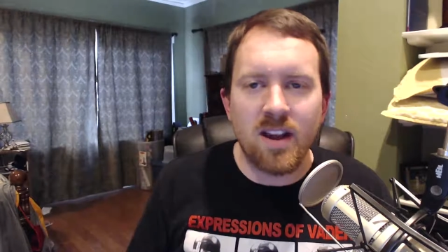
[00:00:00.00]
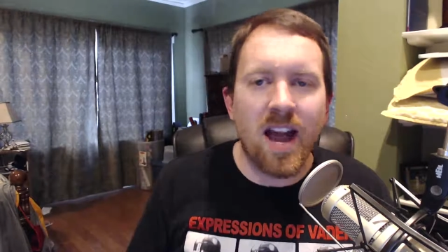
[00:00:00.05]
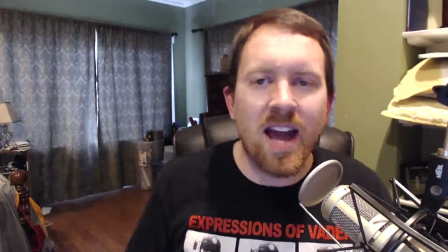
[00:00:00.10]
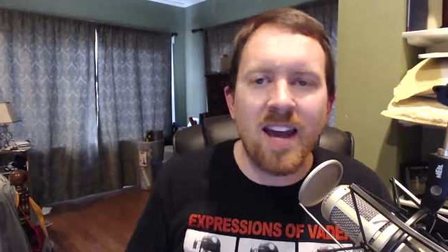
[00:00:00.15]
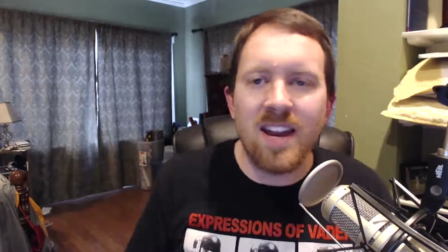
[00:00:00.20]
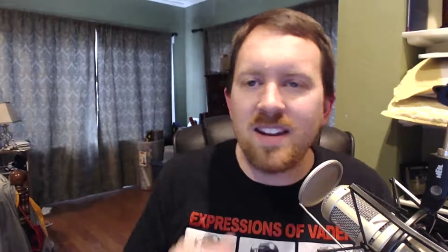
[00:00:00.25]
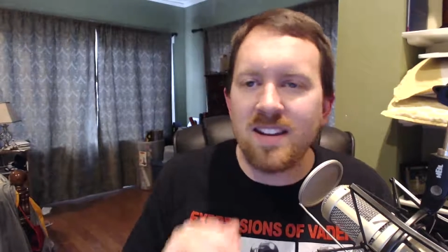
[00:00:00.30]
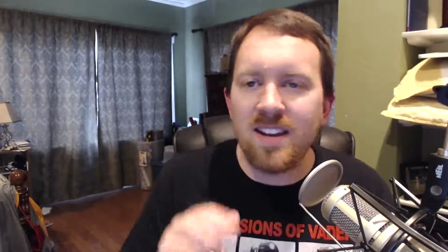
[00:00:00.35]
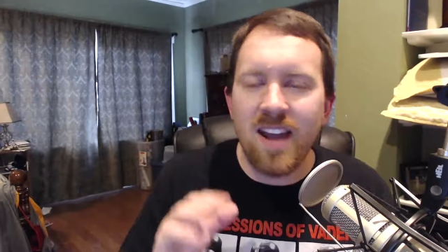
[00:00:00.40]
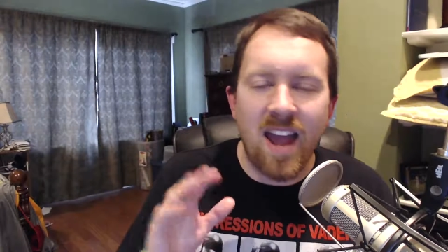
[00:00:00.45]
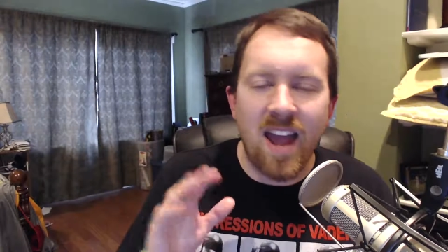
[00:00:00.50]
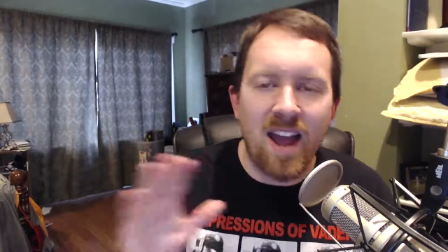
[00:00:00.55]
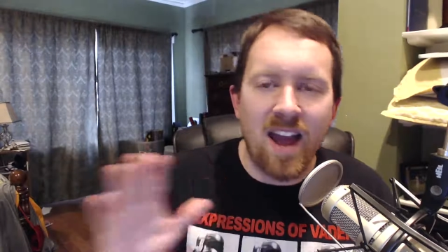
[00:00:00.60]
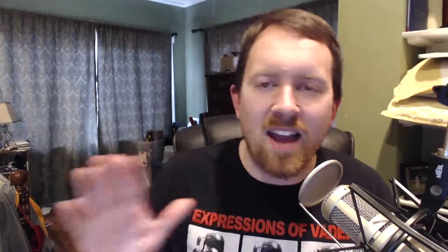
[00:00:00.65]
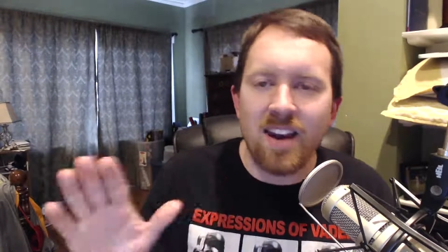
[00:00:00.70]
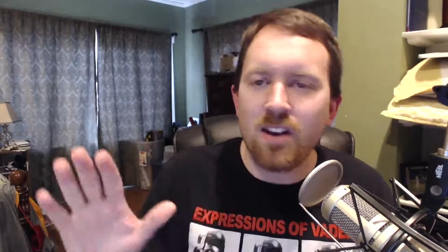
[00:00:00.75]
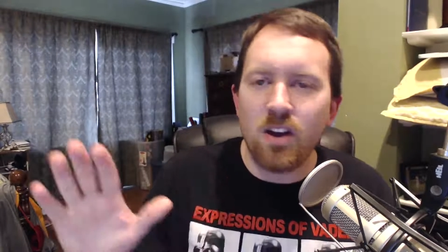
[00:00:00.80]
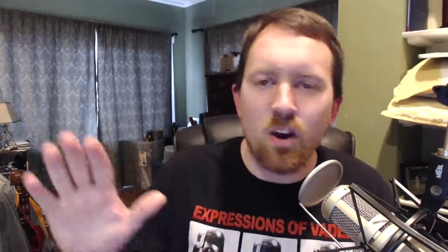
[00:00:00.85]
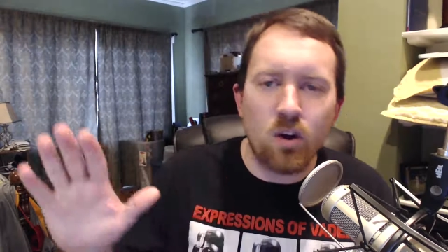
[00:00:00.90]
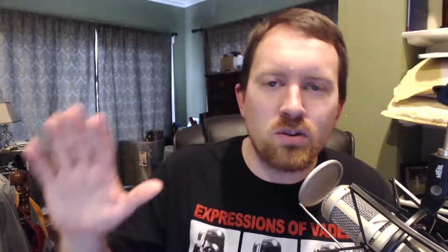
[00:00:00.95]
I didn't ha- I
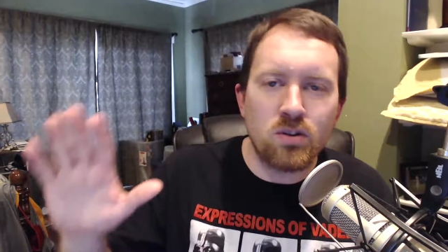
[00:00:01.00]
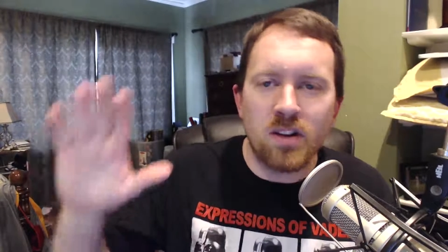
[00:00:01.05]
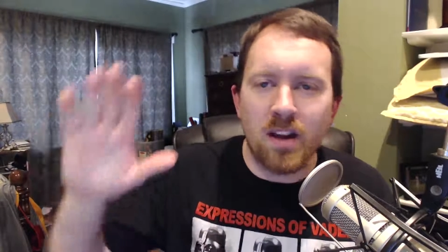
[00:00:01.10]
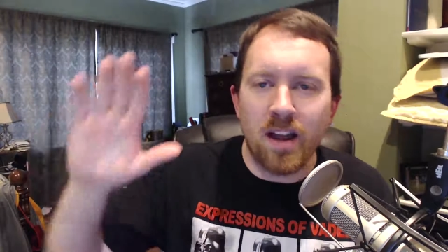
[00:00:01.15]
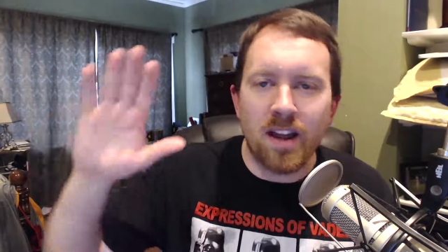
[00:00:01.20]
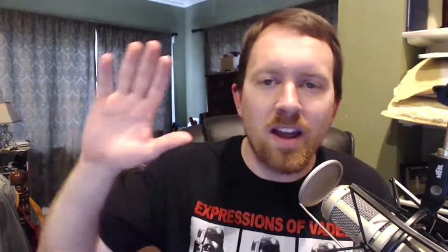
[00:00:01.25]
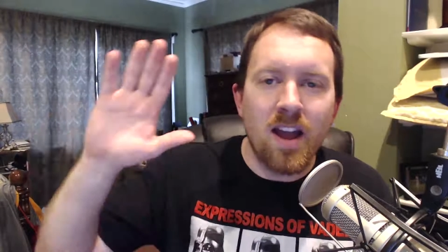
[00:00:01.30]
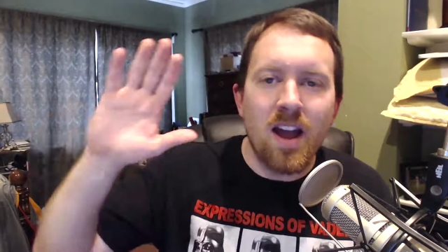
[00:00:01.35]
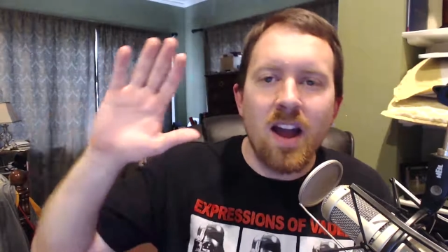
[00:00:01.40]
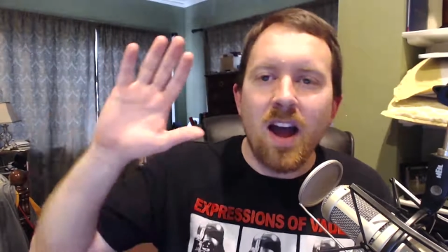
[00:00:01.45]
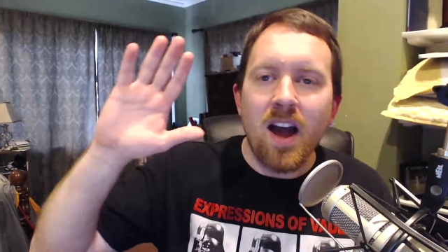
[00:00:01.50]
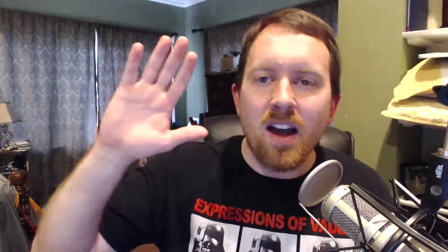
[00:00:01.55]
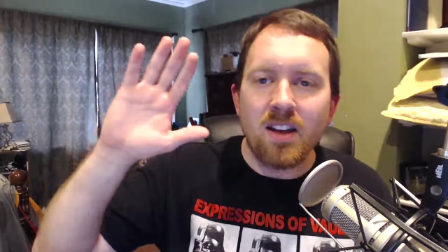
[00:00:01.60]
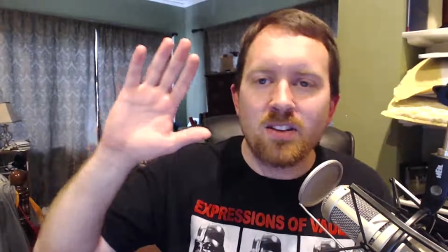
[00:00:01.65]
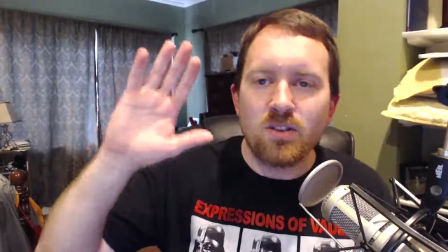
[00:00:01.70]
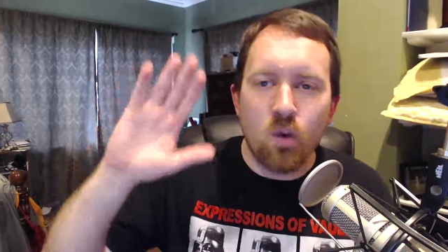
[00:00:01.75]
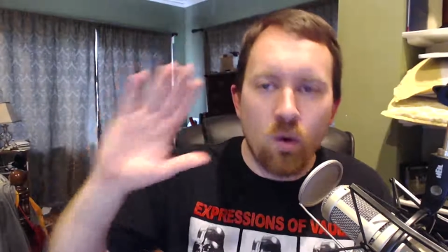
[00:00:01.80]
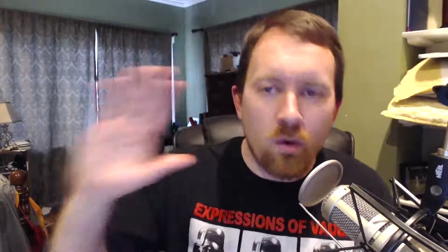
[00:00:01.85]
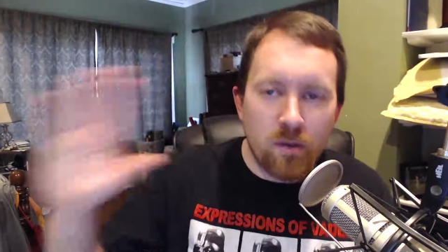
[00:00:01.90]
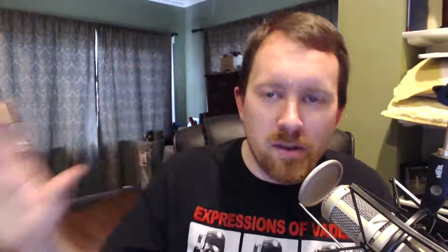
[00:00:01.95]
didn't go to like a
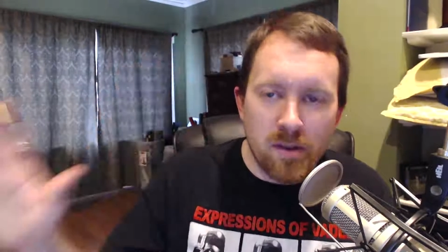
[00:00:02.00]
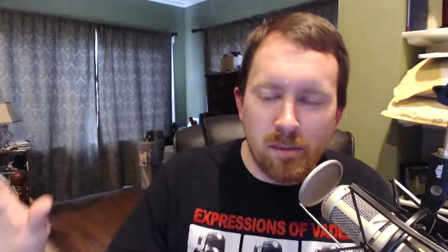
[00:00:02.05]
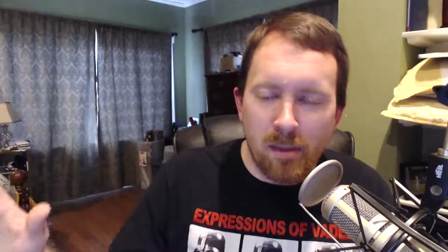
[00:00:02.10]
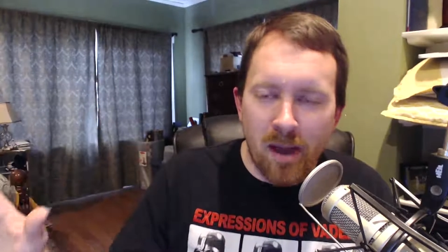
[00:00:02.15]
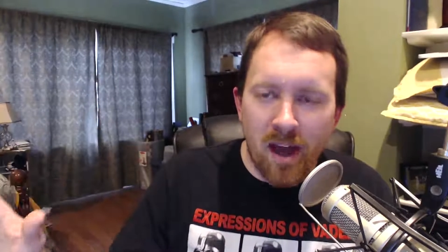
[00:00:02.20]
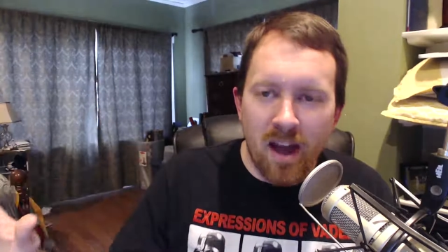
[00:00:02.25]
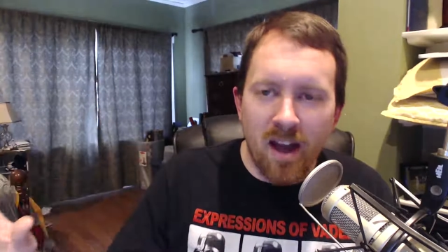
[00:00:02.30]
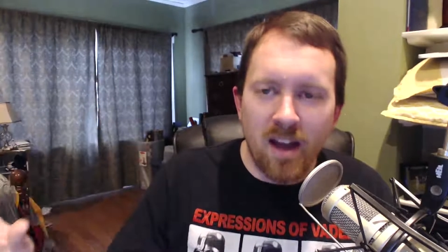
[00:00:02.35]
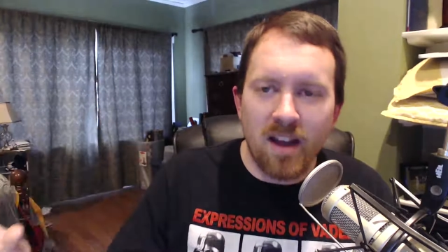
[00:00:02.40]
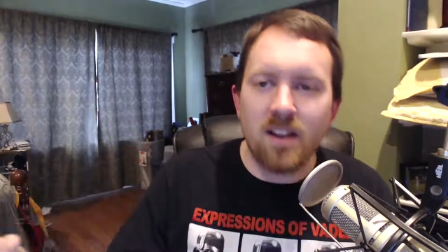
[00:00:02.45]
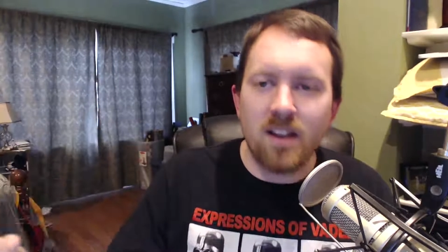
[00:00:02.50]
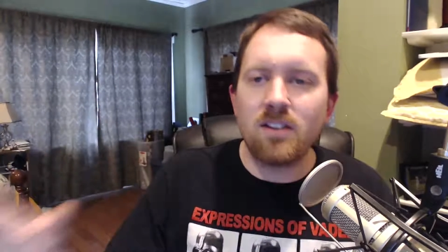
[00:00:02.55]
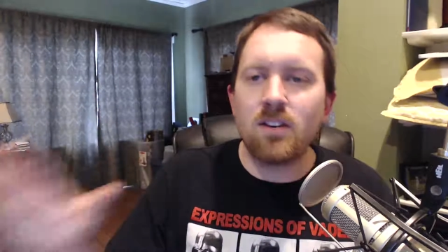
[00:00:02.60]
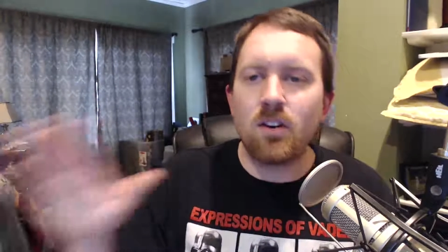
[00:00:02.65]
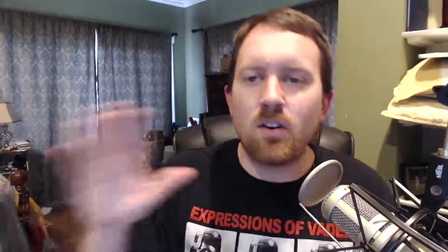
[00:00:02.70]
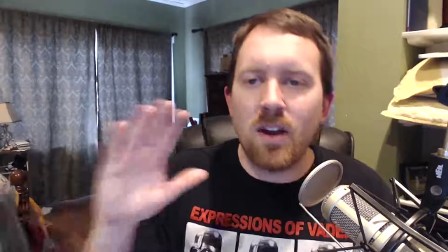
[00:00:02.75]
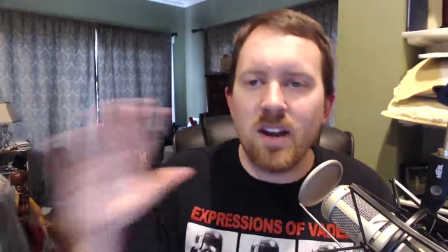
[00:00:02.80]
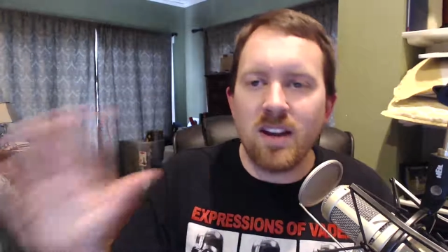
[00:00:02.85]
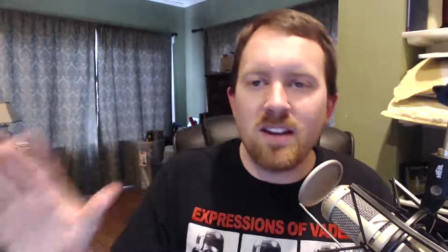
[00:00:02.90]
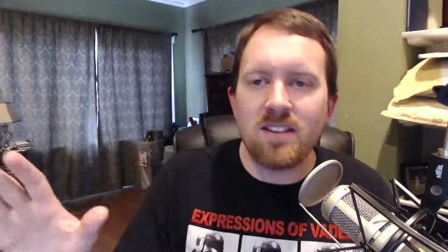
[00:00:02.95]
school for the blind
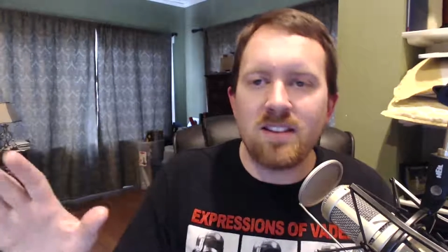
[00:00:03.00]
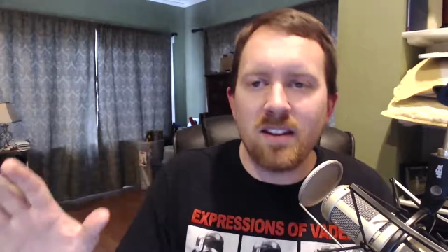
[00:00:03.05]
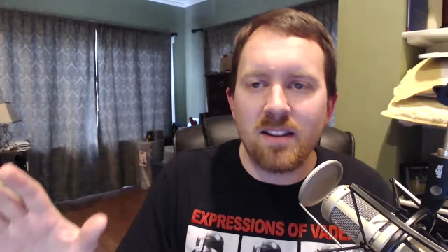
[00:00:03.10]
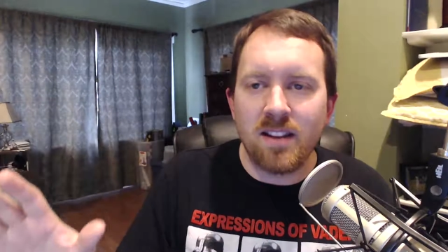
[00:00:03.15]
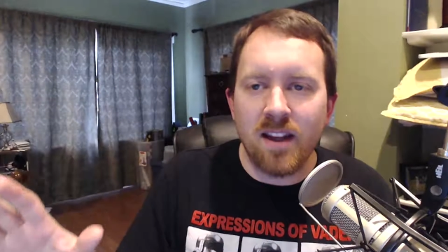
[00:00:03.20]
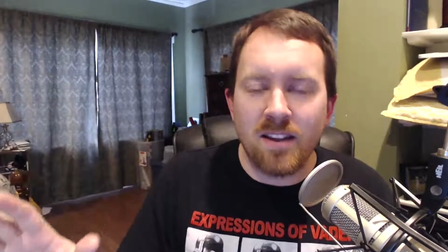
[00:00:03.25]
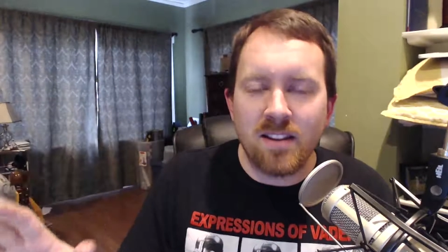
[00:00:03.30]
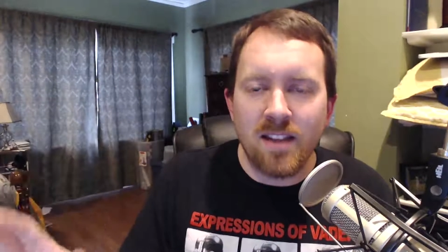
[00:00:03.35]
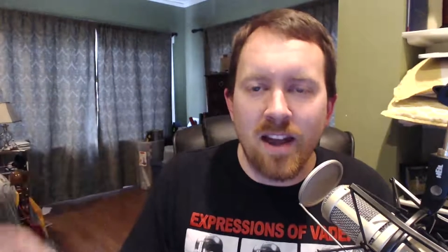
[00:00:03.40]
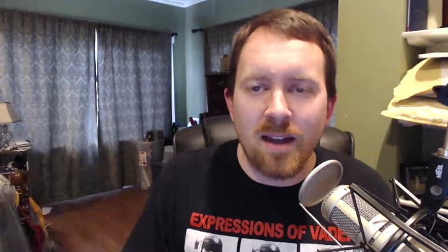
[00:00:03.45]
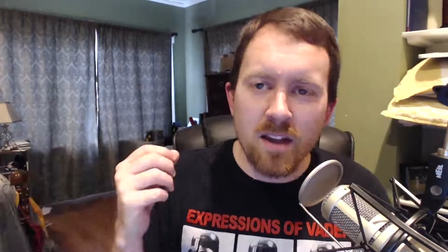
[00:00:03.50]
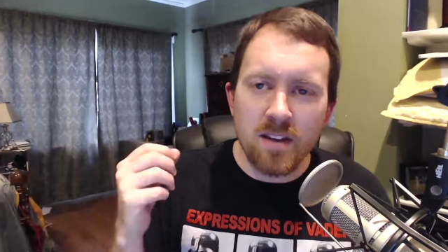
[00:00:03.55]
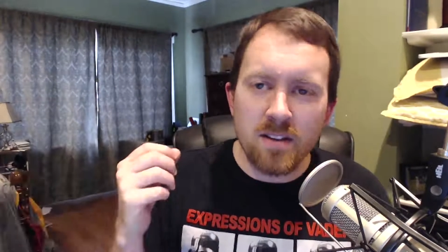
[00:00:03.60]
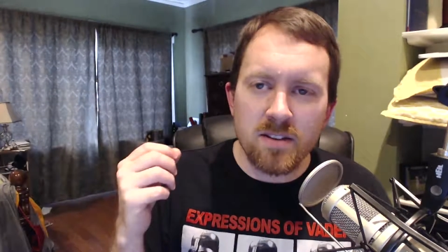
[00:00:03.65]
or anything like that.